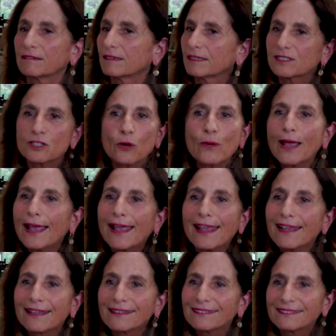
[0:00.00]
It's
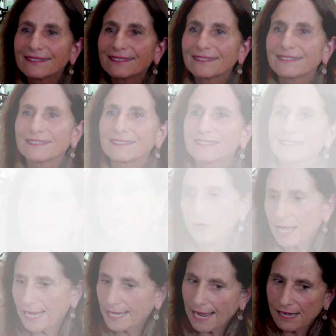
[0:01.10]
okay.
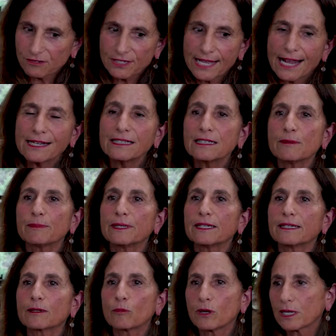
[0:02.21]
Okay, and how's that going to be?
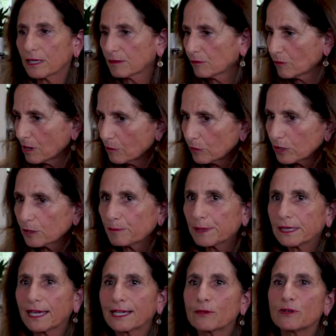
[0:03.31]
And what will it be
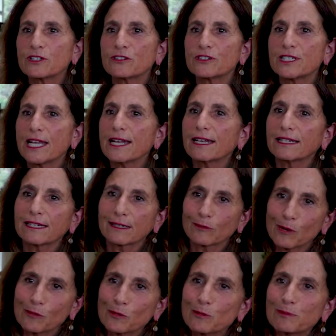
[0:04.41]
like when you're dead? And
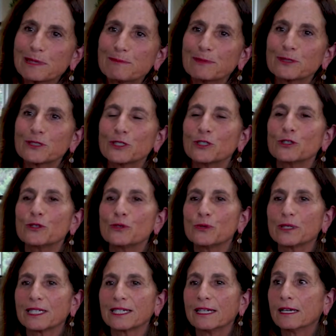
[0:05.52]
what will people do?
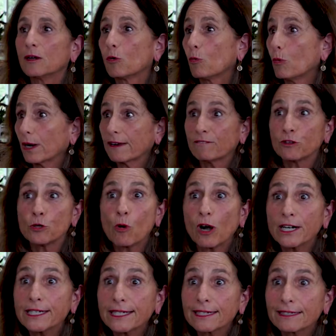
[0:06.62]
And what if you
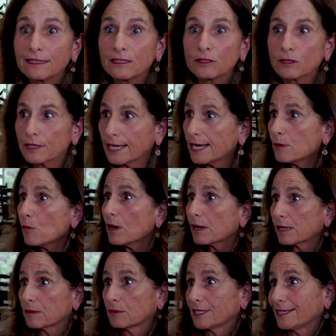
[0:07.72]
aren't killed? Then what
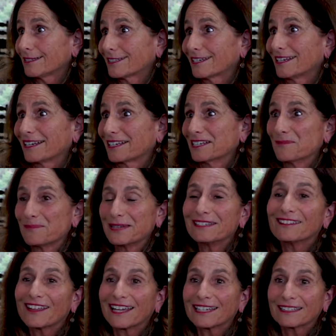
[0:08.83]
is it going to be
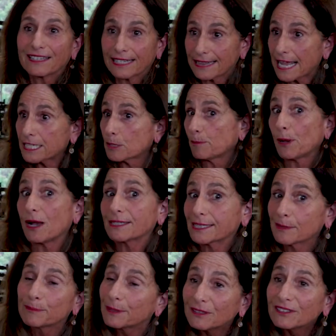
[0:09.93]
like? Like, that's a
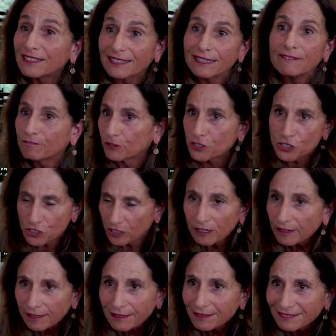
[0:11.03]
possibility for
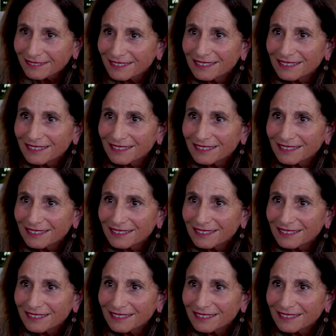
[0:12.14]
sure.